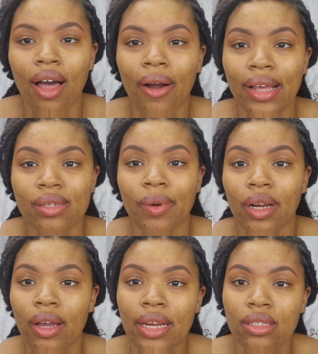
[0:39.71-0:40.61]
Okay, so we're
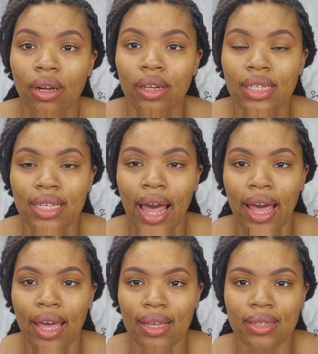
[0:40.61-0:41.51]
gonna go ahead and start on these
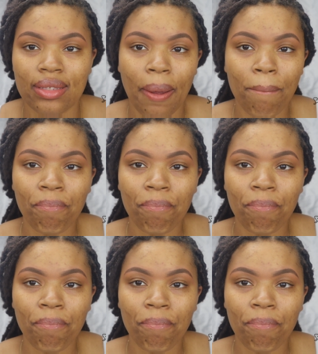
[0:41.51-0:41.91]
eyes.